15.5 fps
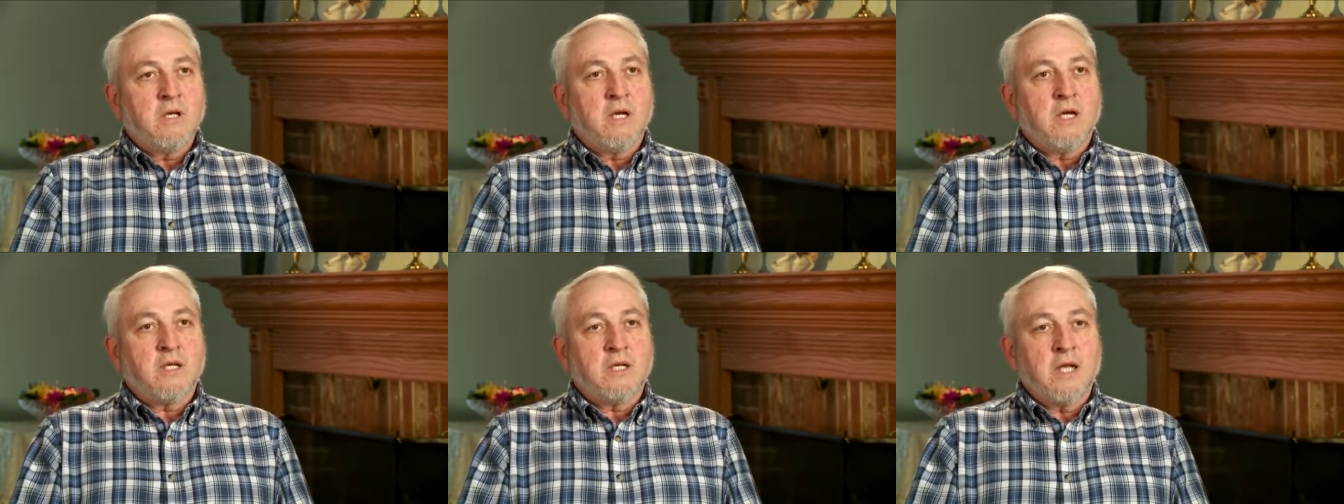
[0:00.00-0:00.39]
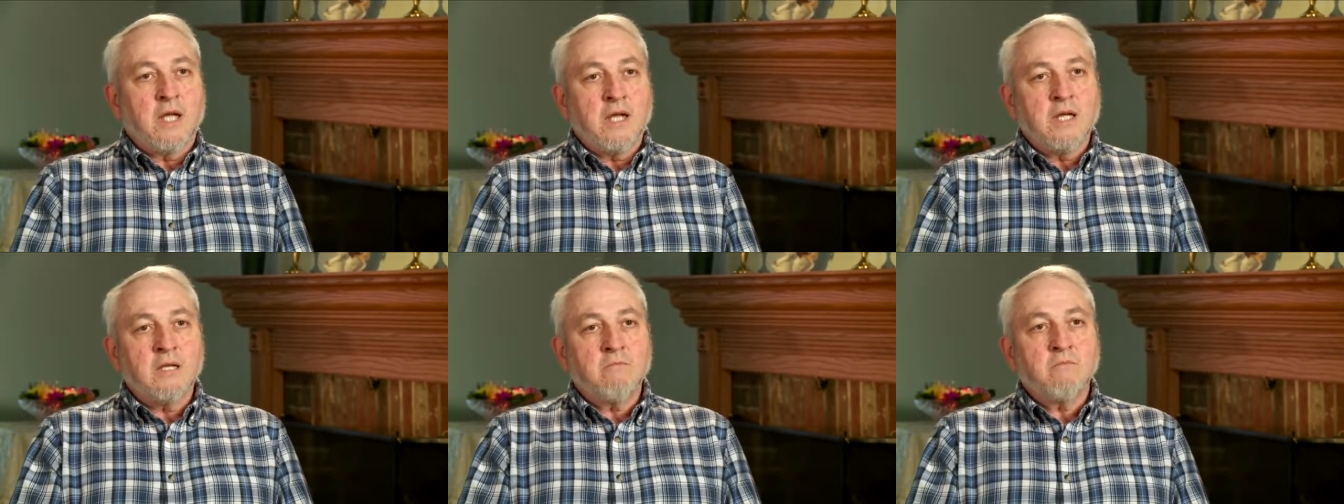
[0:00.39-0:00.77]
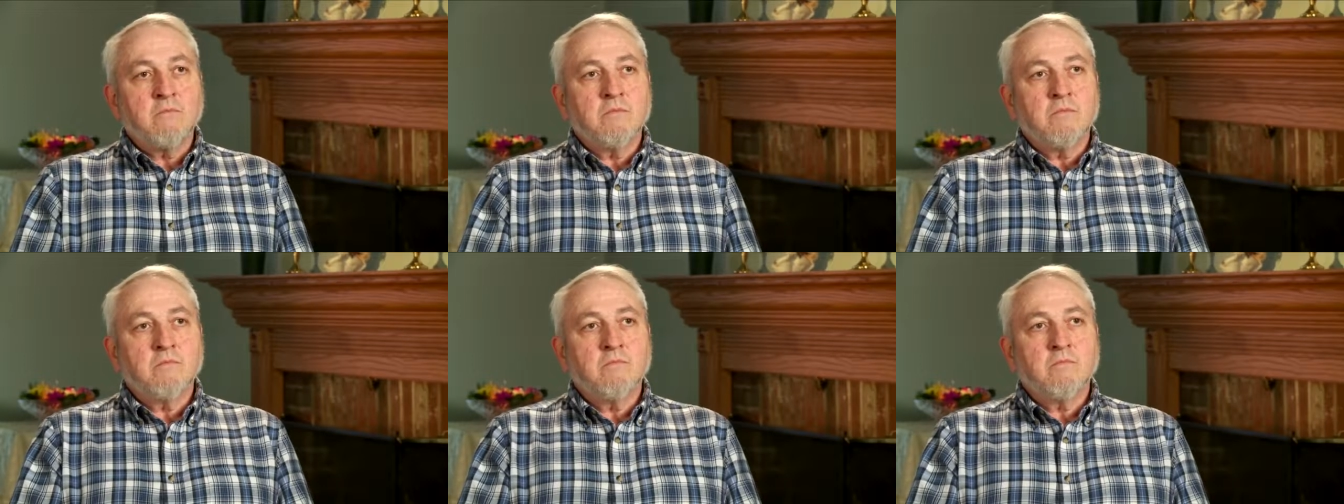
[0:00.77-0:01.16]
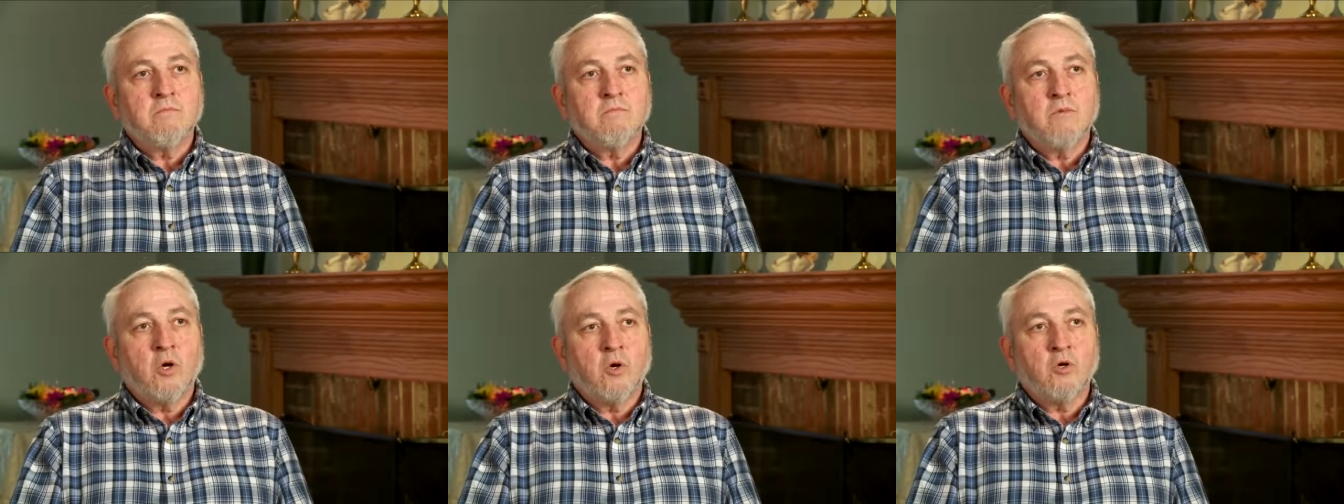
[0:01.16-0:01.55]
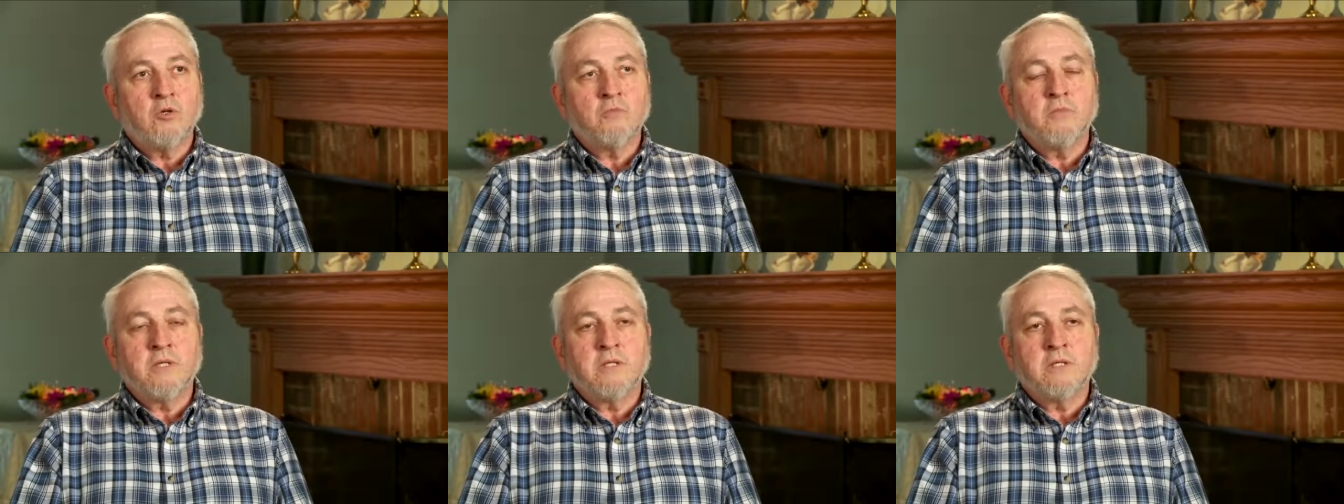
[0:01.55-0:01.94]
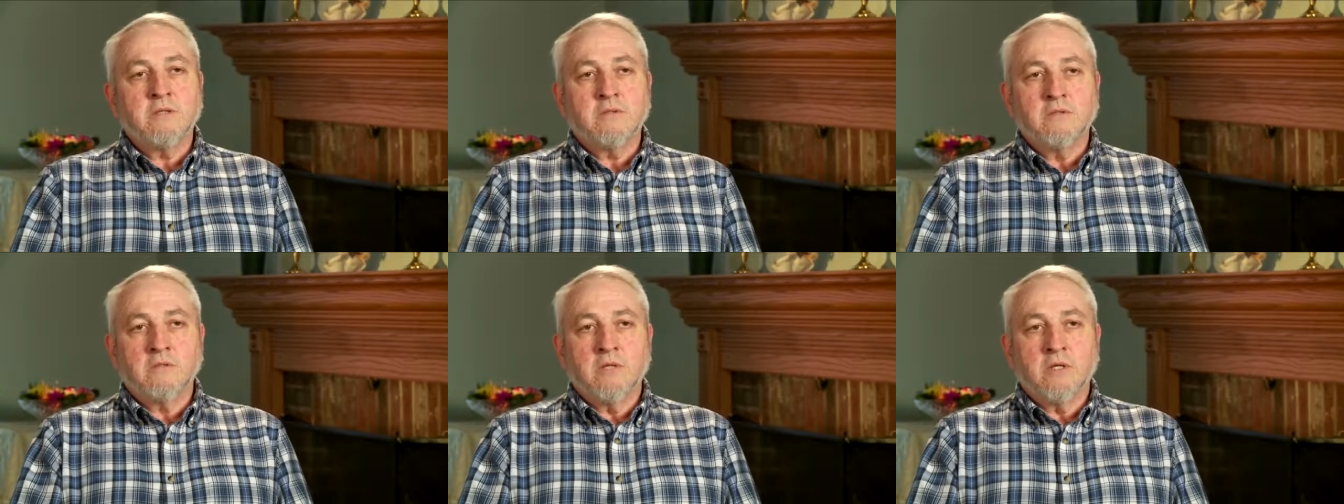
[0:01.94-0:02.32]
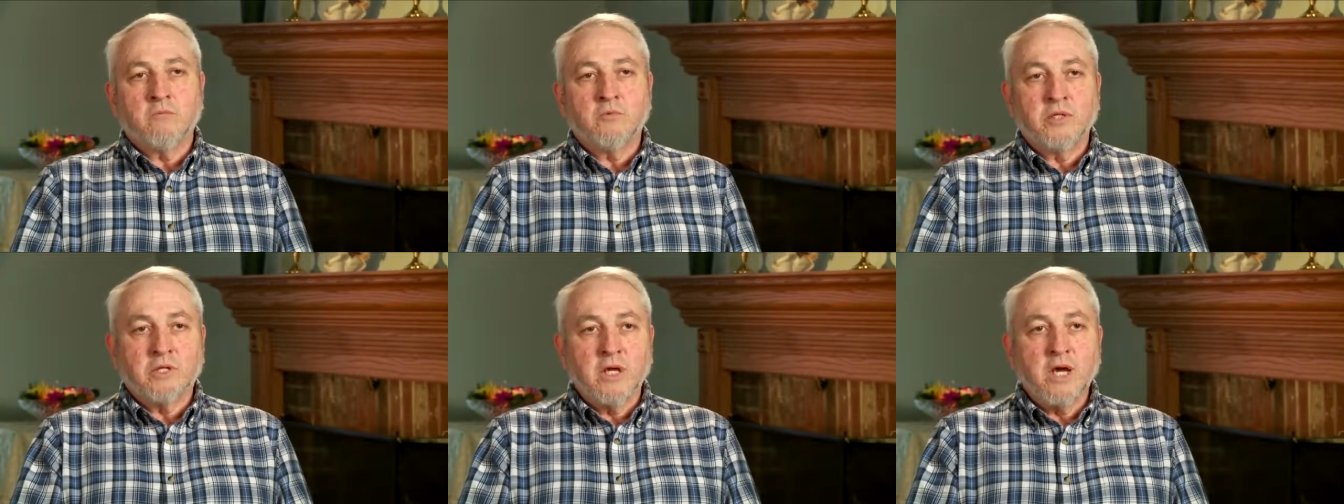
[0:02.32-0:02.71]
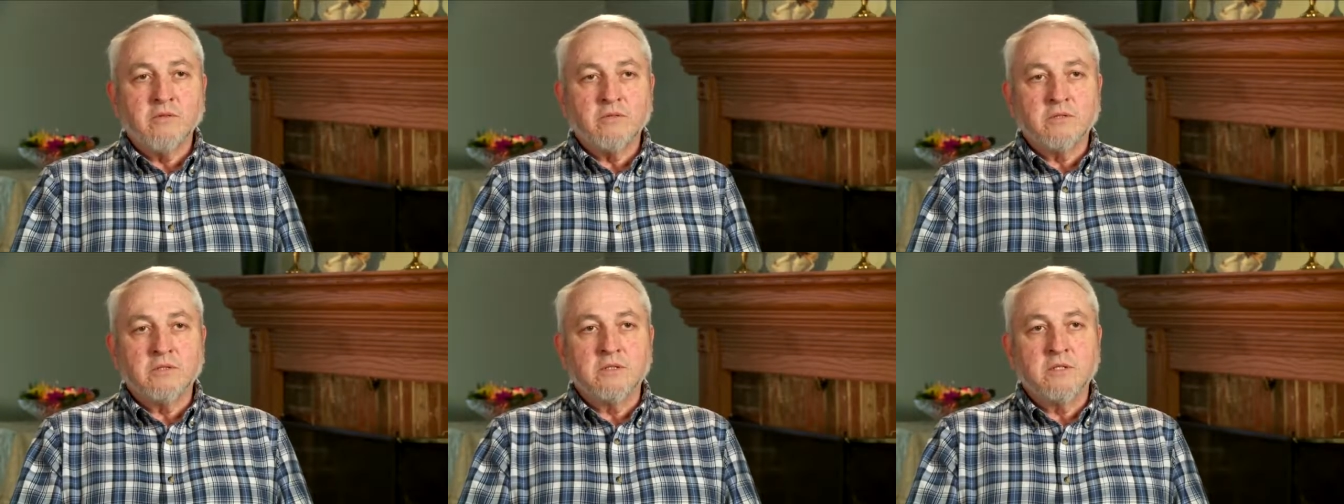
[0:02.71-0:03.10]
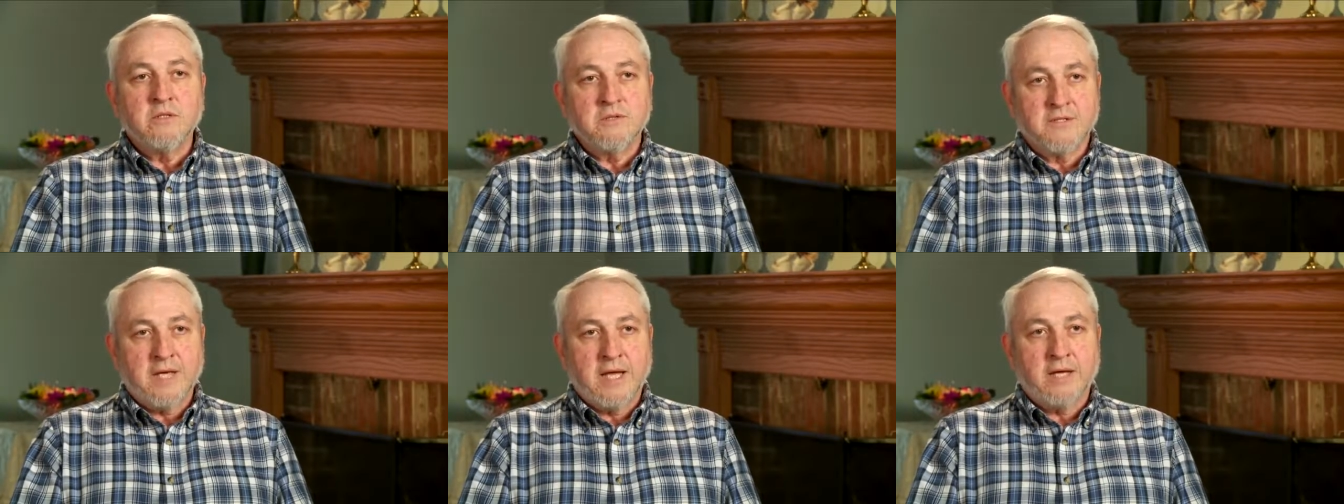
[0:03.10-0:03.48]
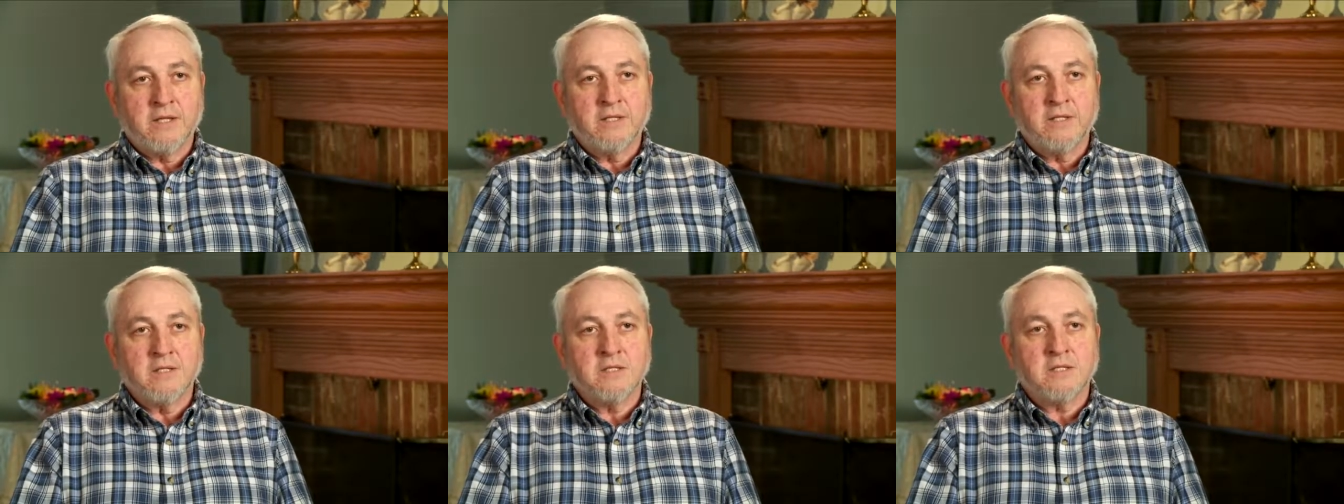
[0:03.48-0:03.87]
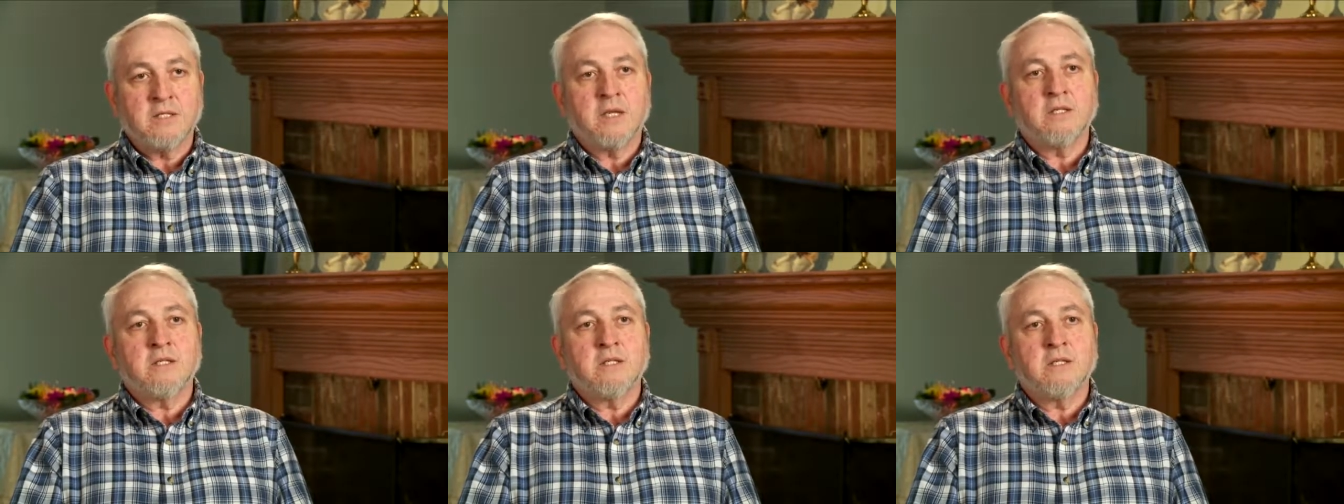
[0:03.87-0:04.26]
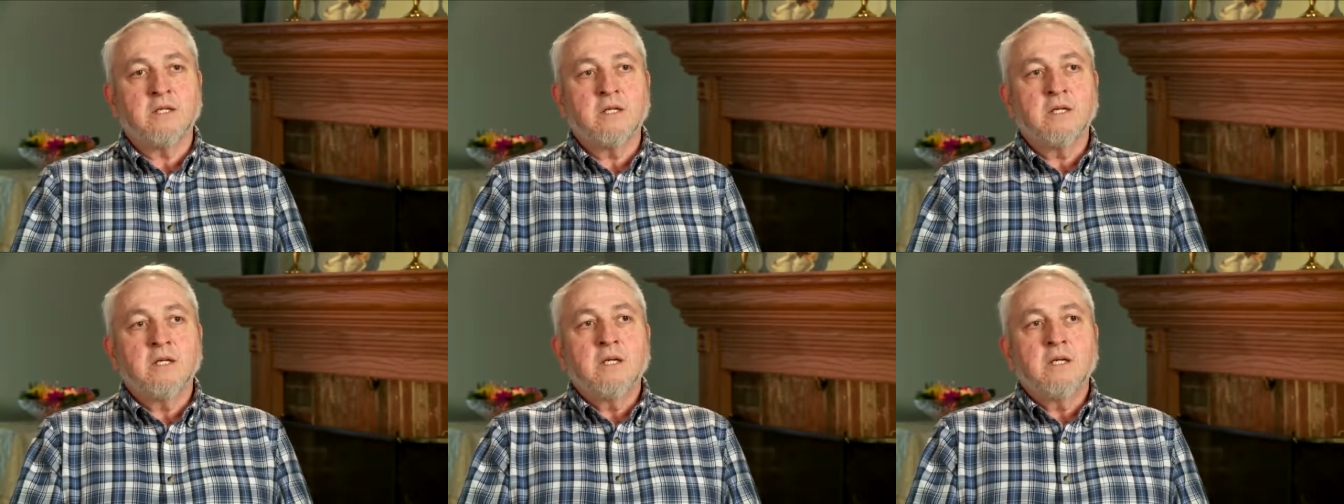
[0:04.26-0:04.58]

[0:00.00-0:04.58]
I came home and recovered Saturday and Sunday,